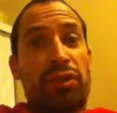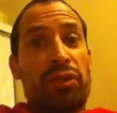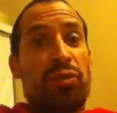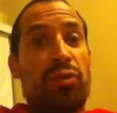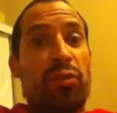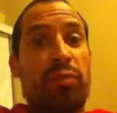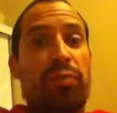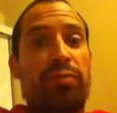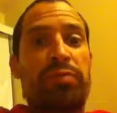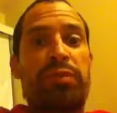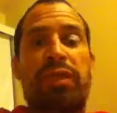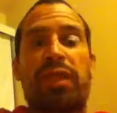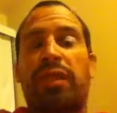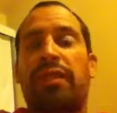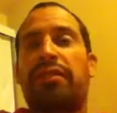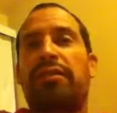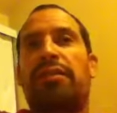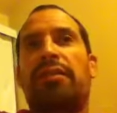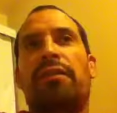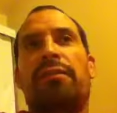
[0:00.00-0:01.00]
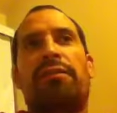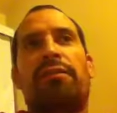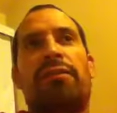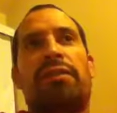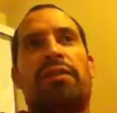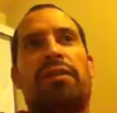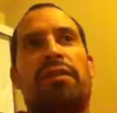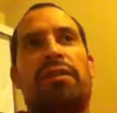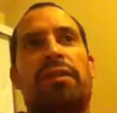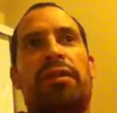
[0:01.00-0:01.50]
groups kind of stuff,
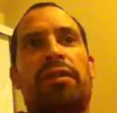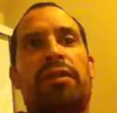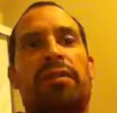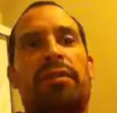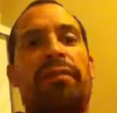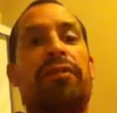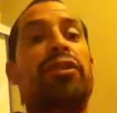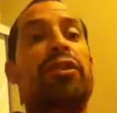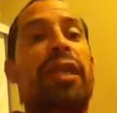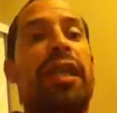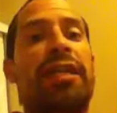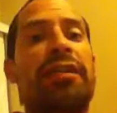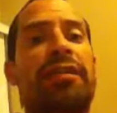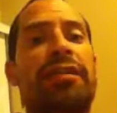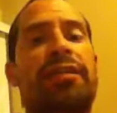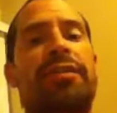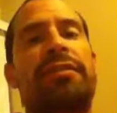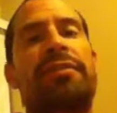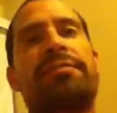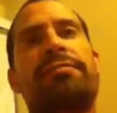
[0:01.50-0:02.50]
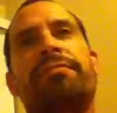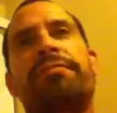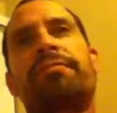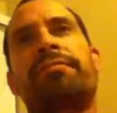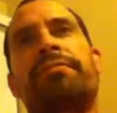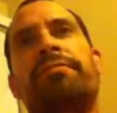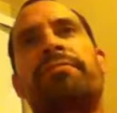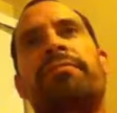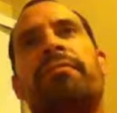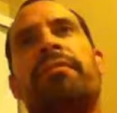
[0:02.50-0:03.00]
or vigilantes.
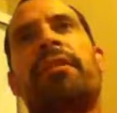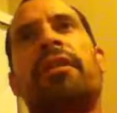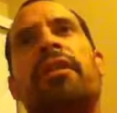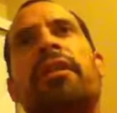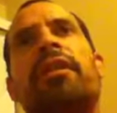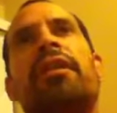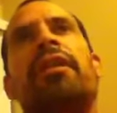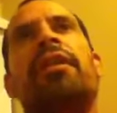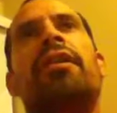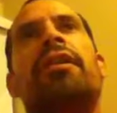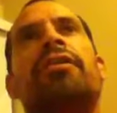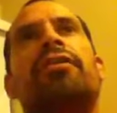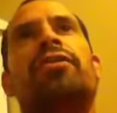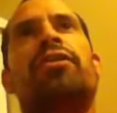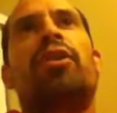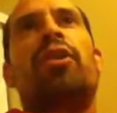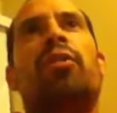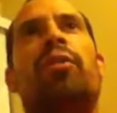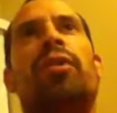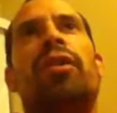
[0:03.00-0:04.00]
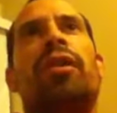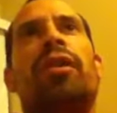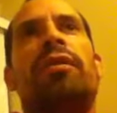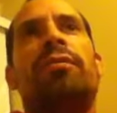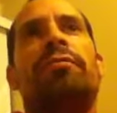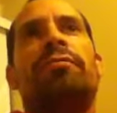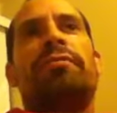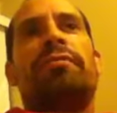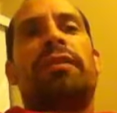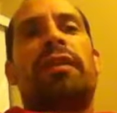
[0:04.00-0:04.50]

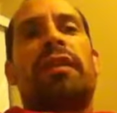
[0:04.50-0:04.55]
So